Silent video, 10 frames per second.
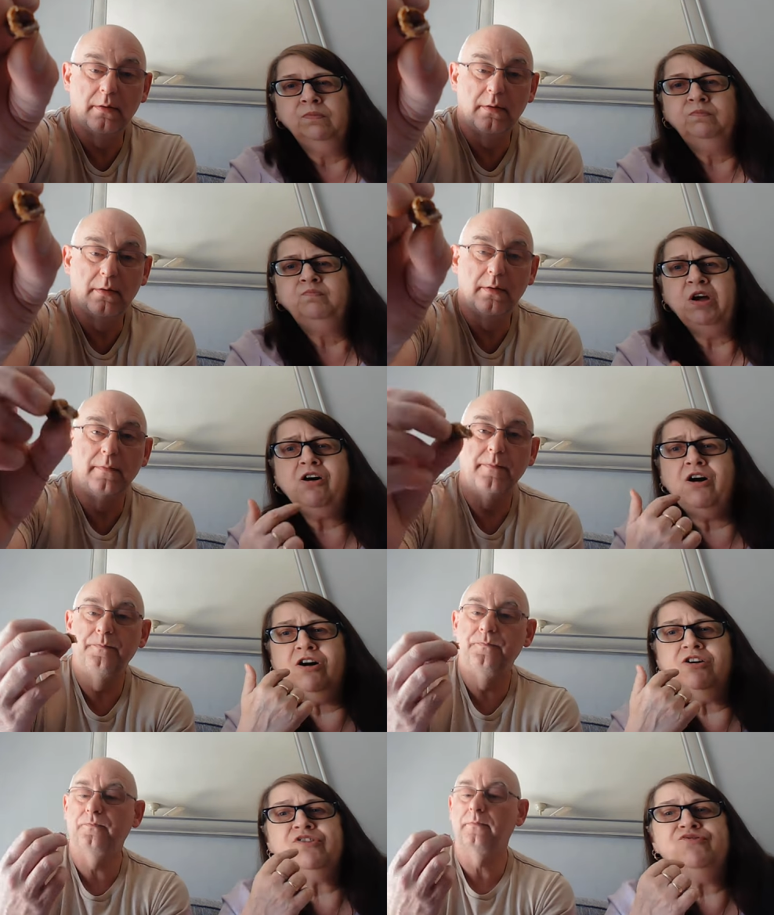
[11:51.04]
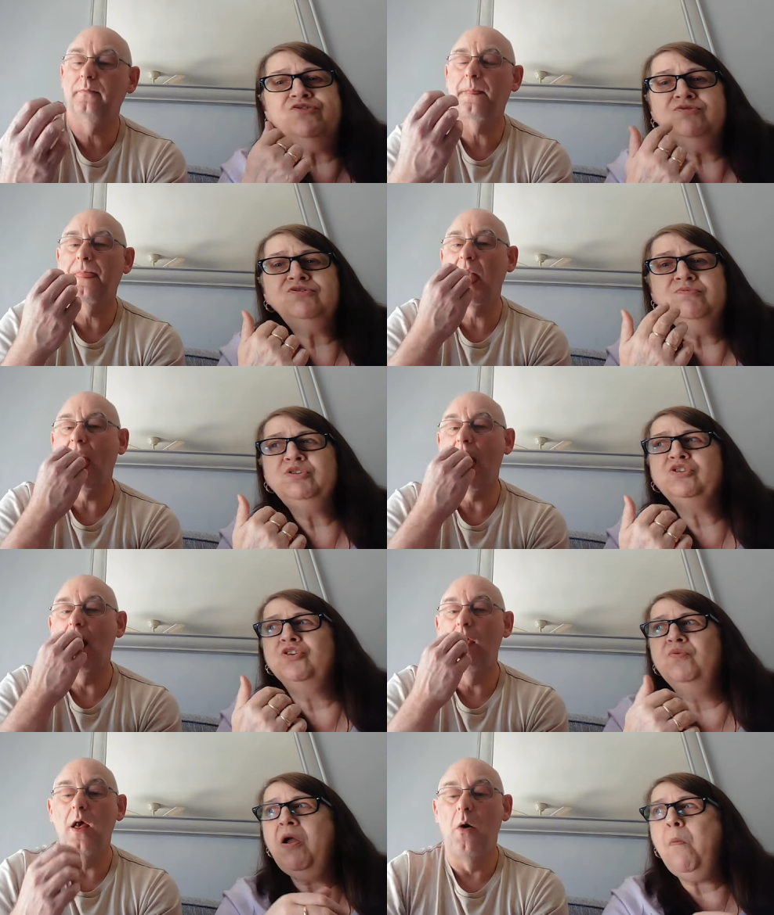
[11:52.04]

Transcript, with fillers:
Speaker 1: They're hard. I thought it was going to be chewy.